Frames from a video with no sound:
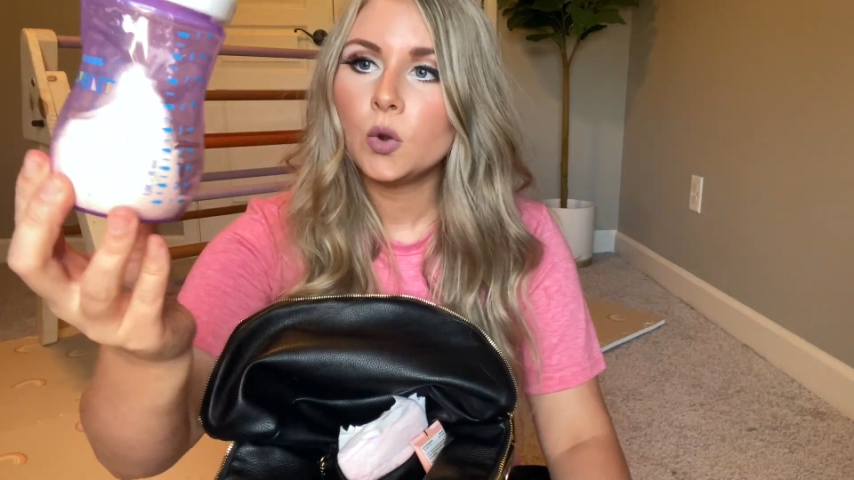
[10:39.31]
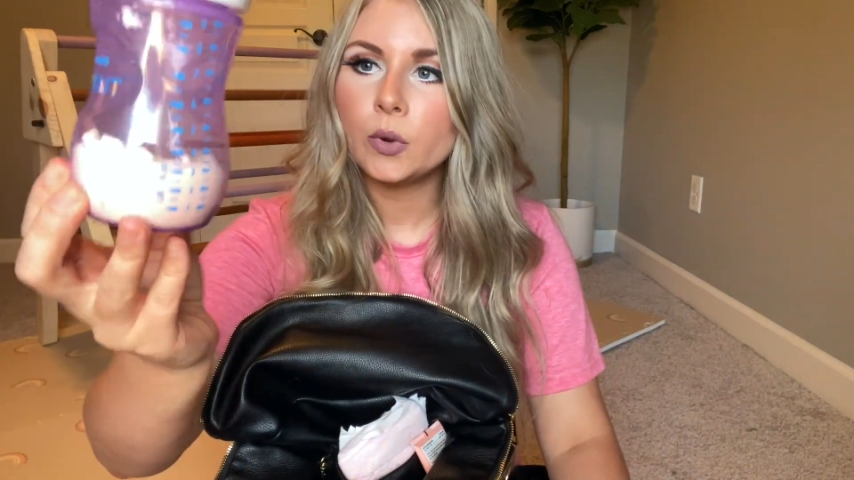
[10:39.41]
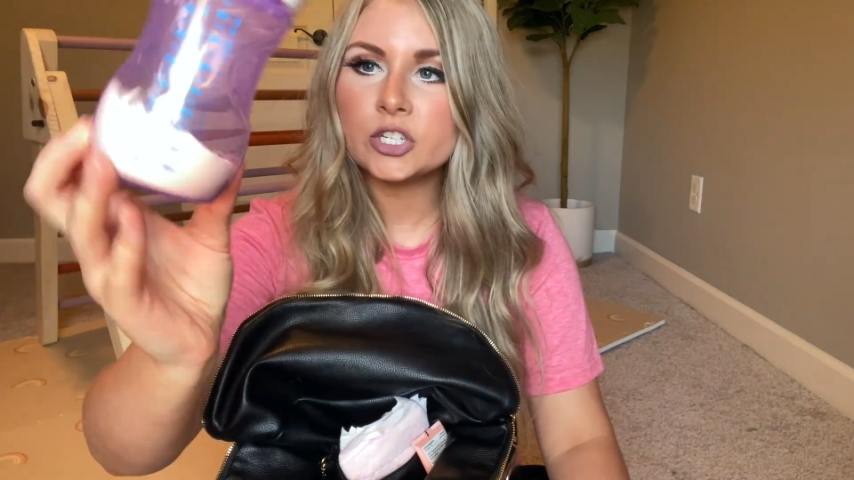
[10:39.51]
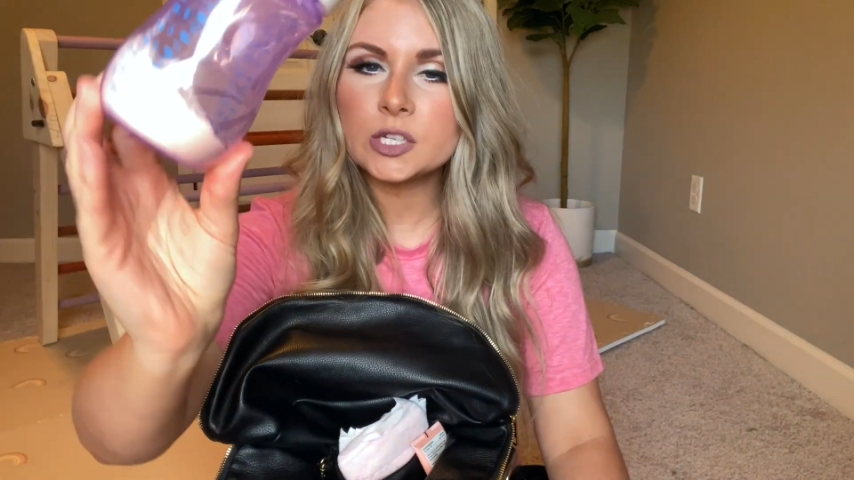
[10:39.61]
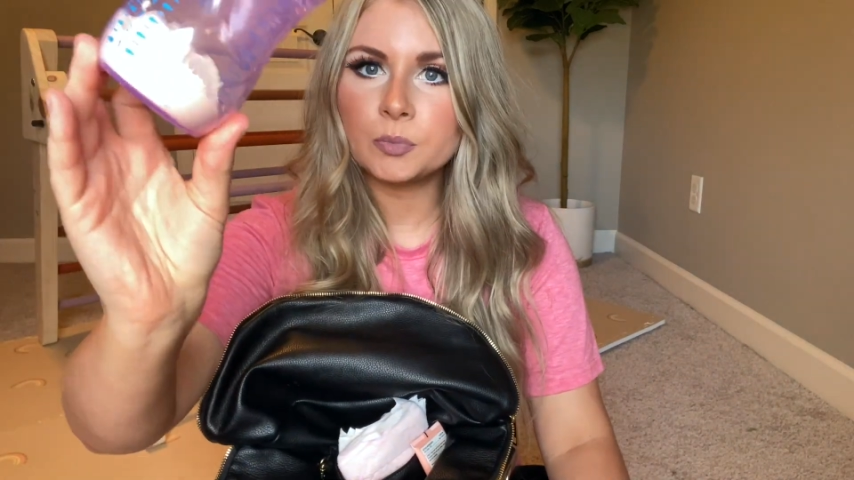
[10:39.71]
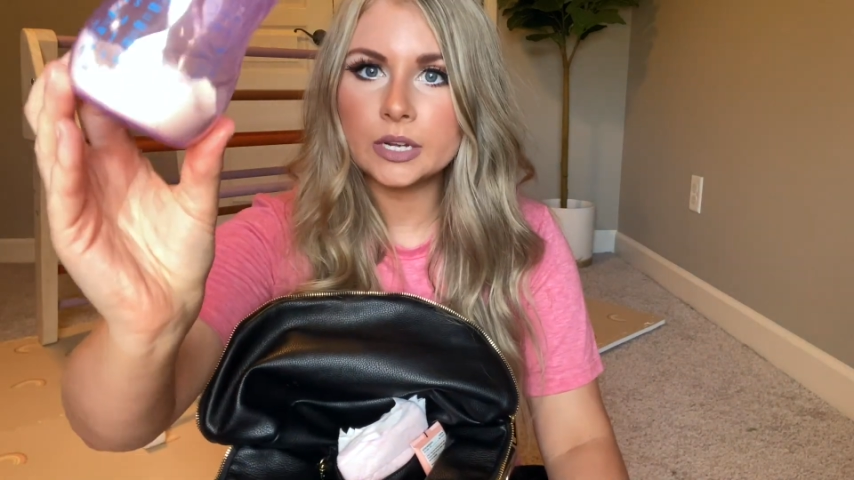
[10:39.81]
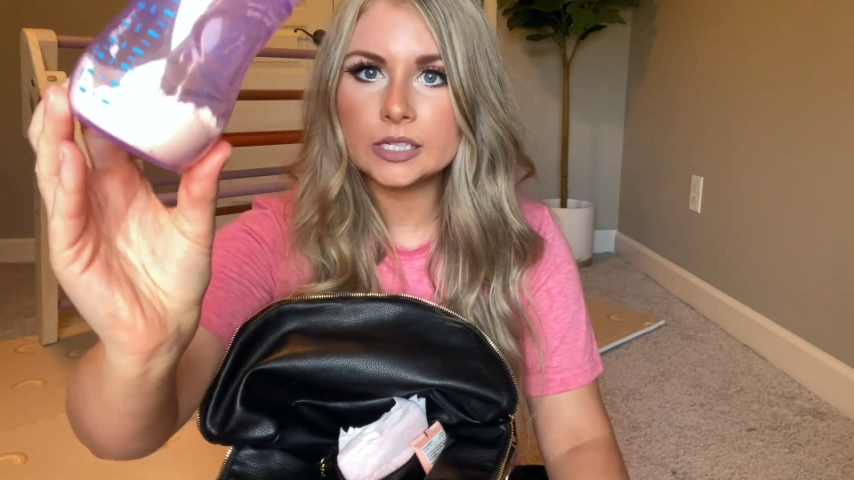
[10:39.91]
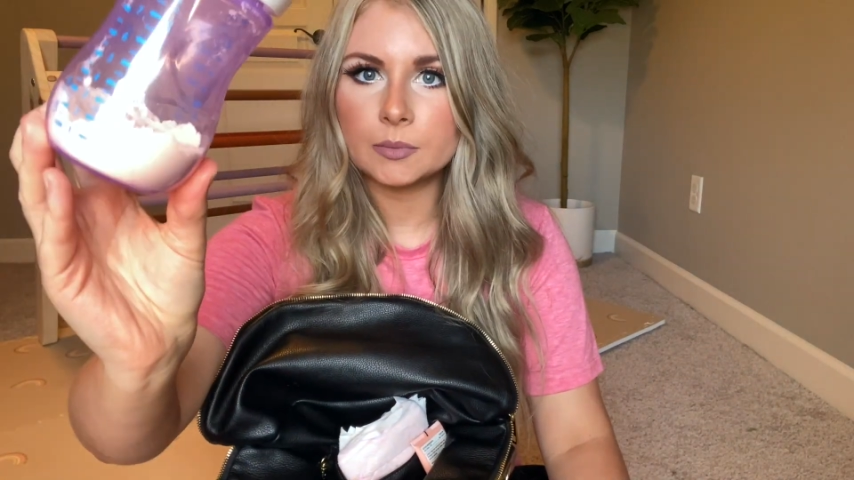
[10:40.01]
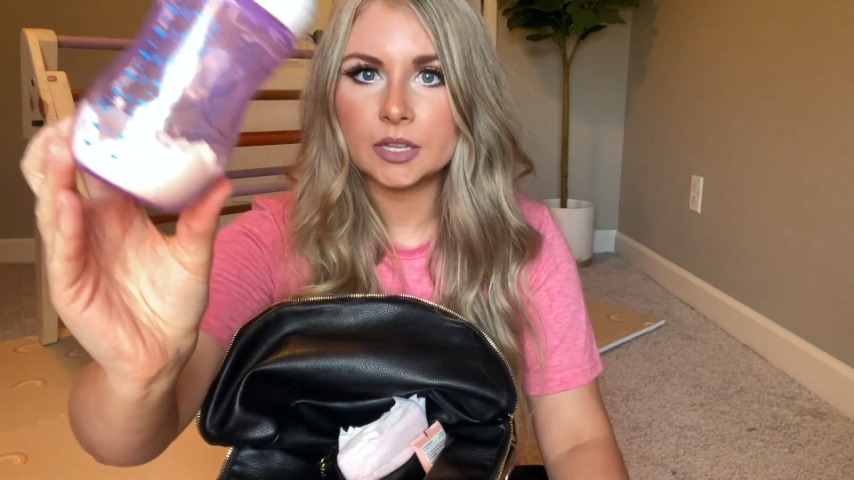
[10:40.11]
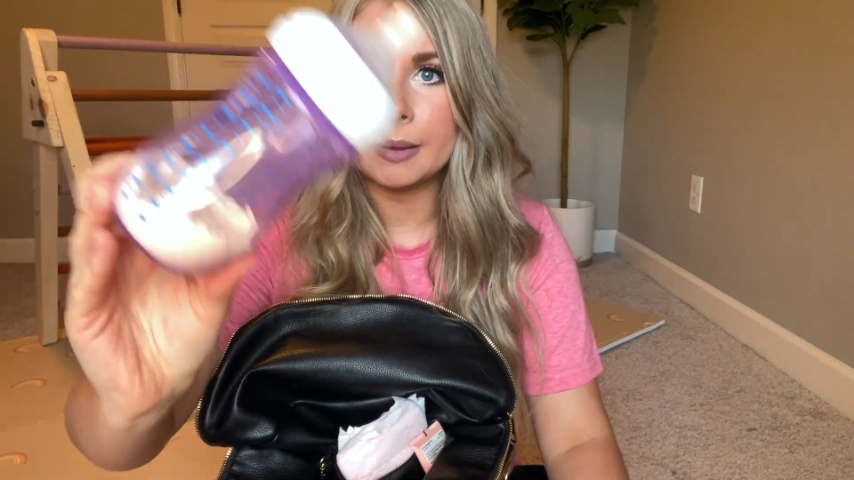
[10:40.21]
we just bring
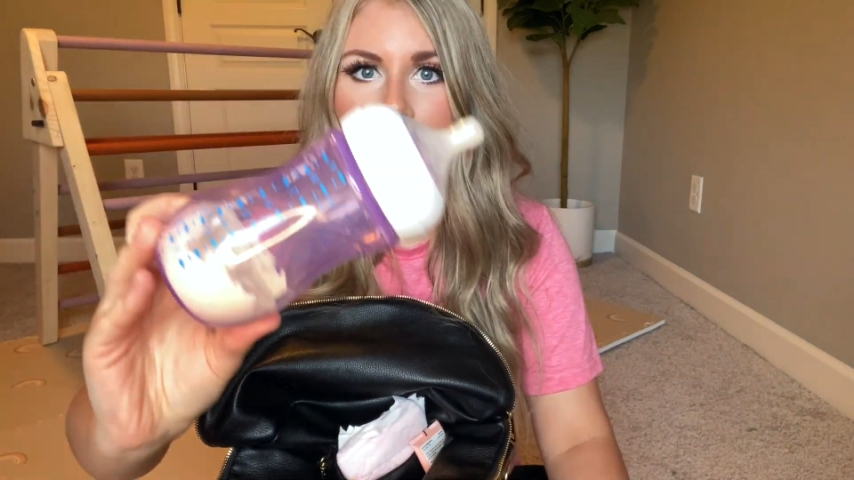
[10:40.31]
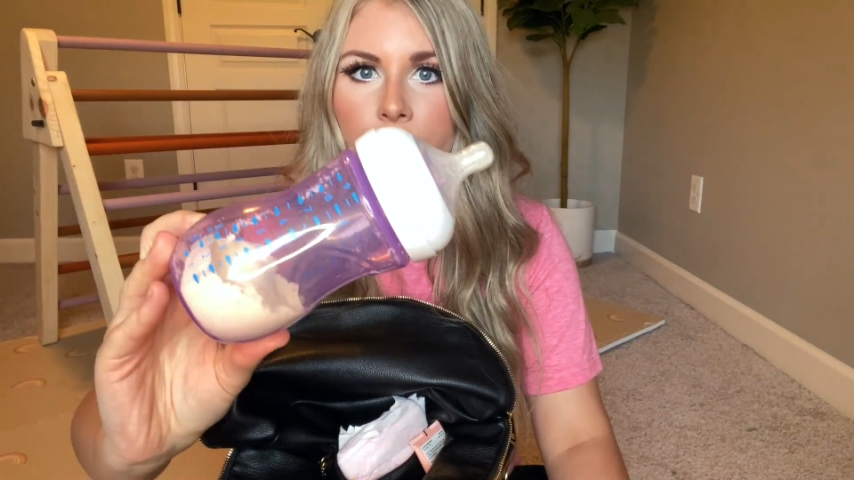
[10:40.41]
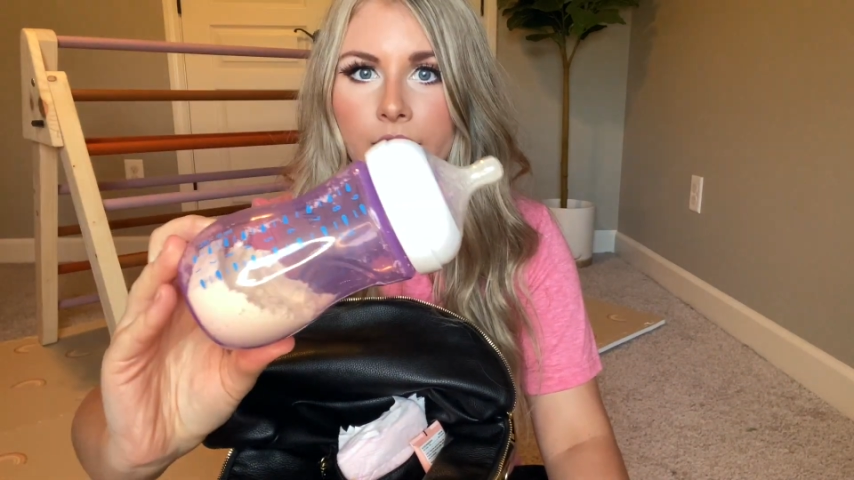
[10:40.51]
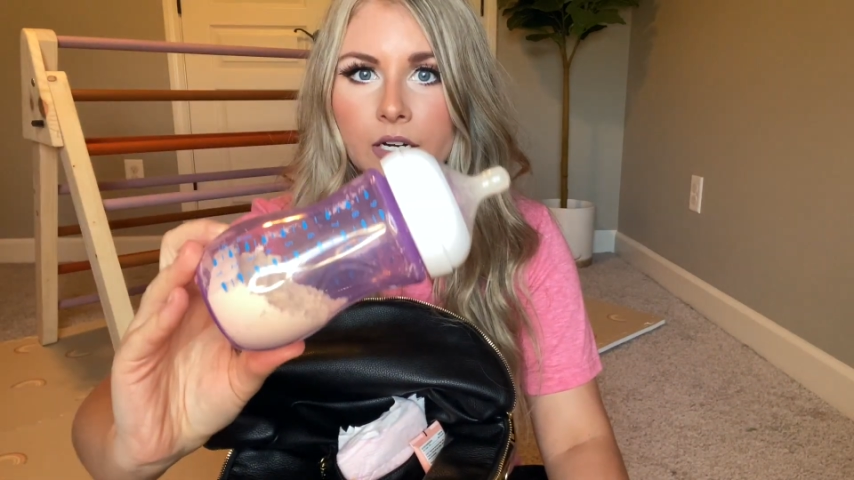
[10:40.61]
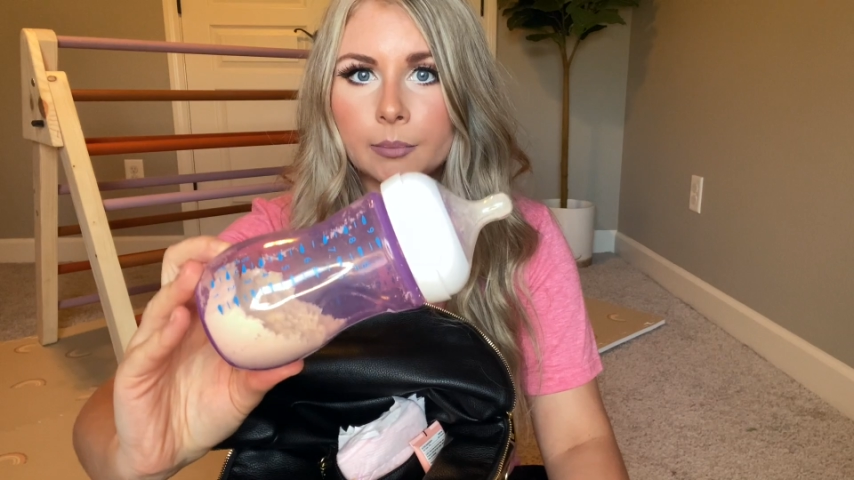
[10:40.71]
some of the powder in